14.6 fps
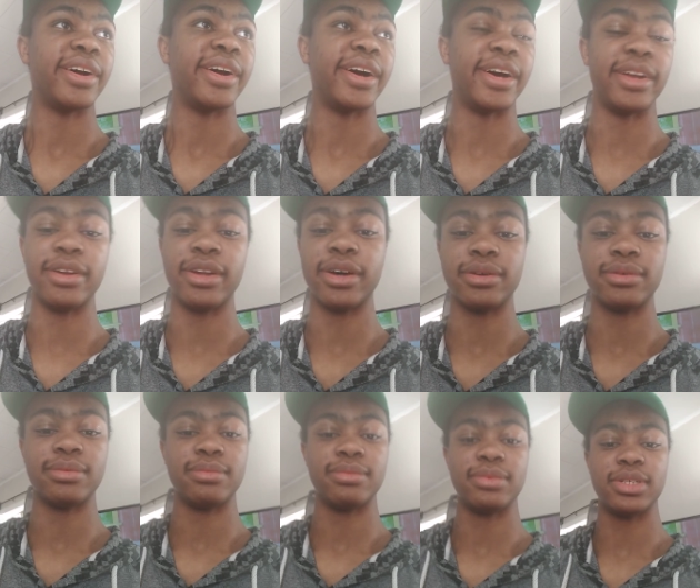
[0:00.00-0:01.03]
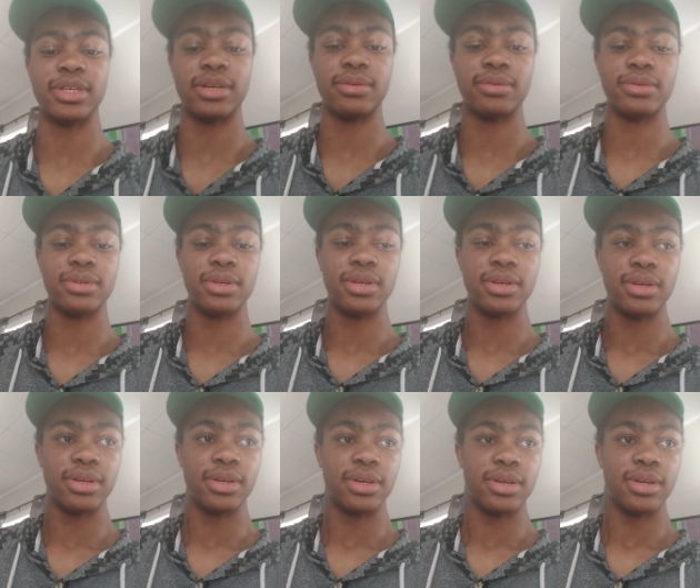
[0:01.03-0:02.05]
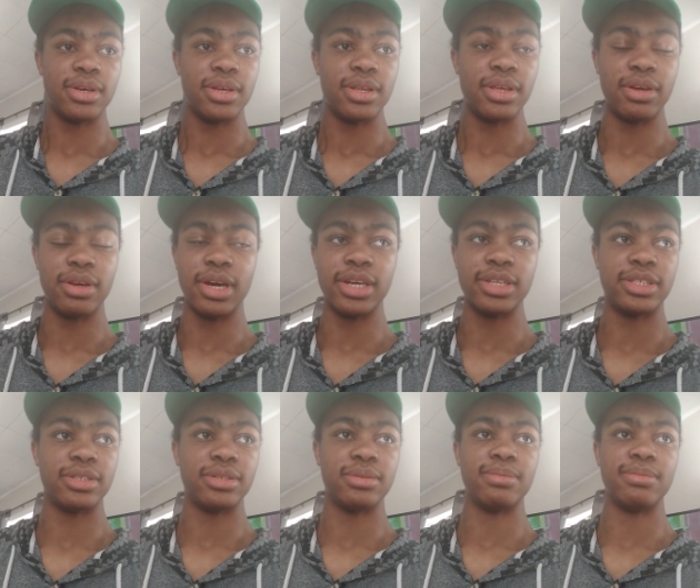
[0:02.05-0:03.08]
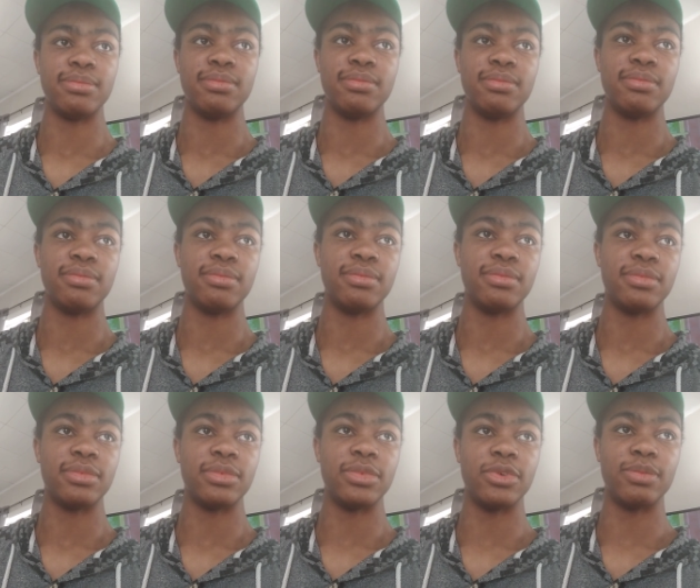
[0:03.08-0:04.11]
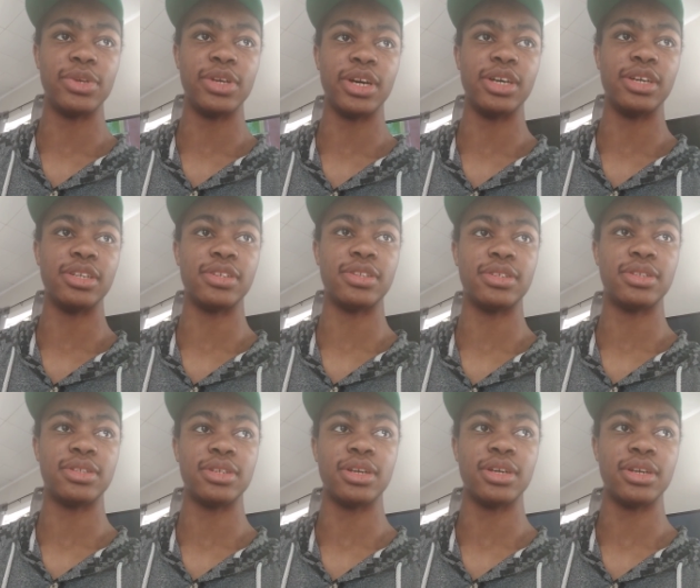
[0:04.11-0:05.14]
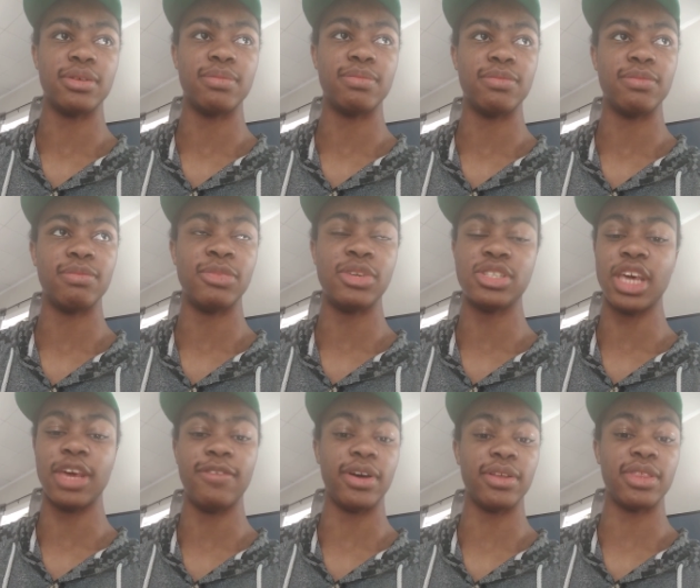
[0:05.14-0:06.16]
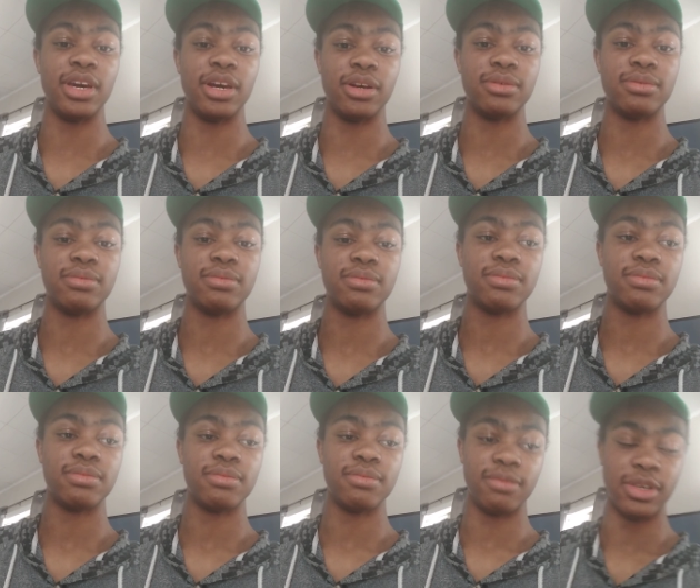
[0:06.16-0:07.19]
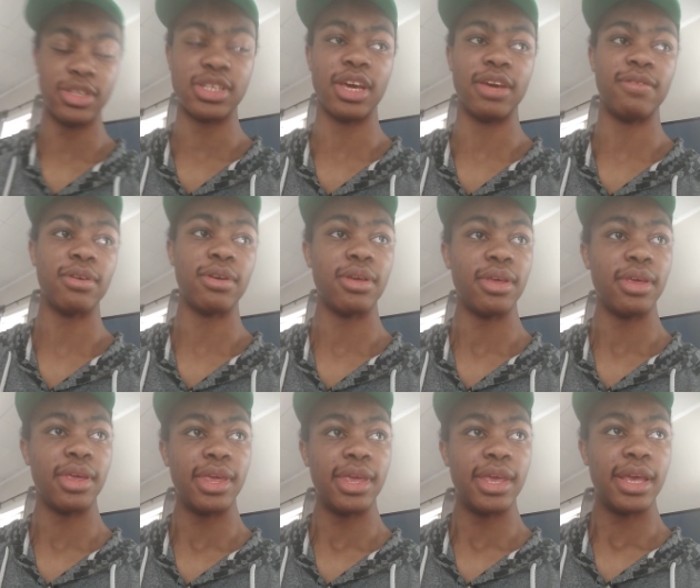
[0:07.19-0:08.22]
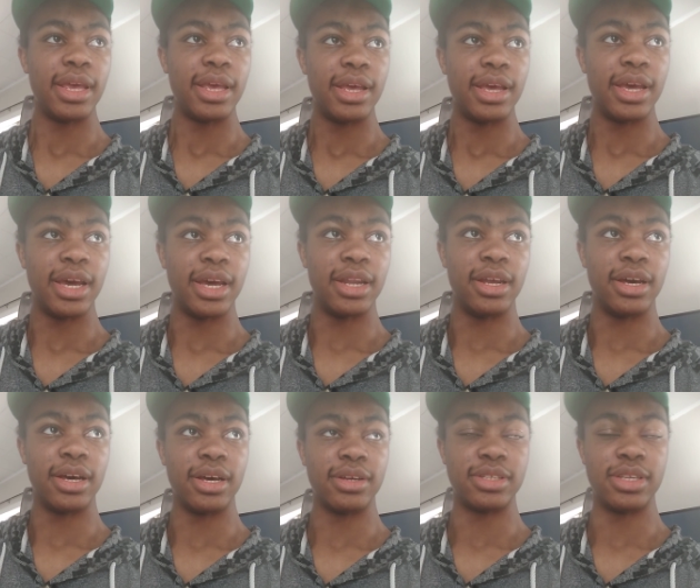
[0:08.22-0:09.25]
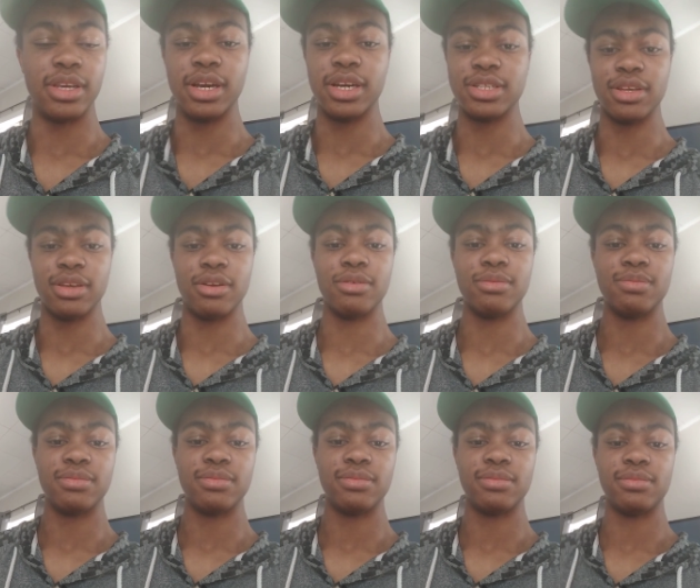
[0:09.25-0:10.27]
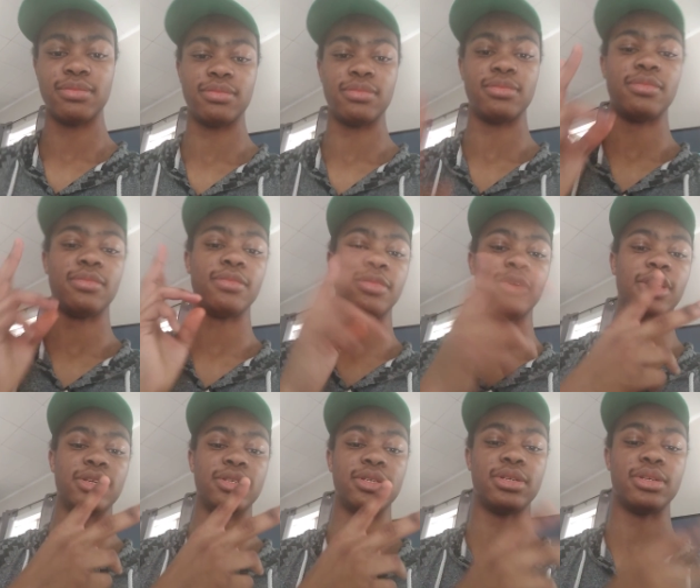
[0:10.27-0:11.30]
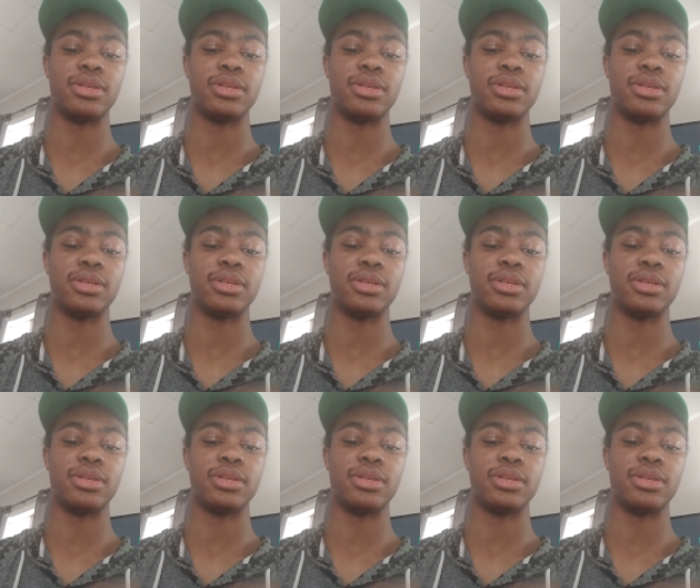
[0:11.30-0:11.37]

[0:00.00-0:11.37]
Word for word: I don't know. So, hey guys, I hope you guys uh, be safe out there. Be safe, and uh, I'll see you guys later. Peace.